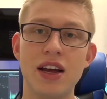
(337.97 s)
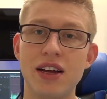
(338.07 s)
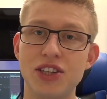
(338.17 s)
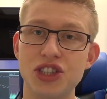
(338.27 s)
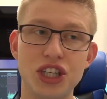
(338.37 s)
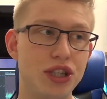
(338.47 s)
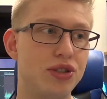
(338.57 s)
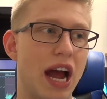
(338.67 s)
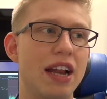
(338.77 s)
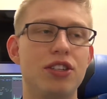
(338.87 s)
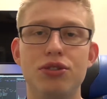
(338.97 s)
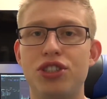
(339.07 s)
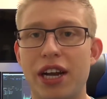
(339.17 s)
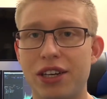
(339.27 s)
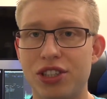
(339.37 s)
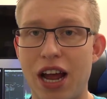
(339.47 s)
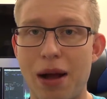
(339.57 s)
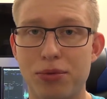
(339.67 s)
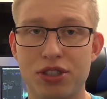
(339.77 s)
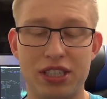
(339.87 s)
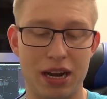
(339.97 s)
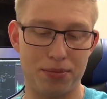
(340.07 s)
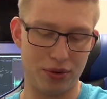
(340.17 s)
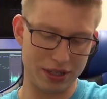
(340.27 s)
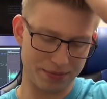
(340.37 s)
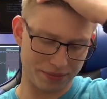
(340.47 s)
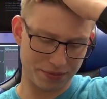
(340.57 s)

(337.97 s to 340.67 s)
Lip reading: This is a huge attitude change in Apple's standpoint.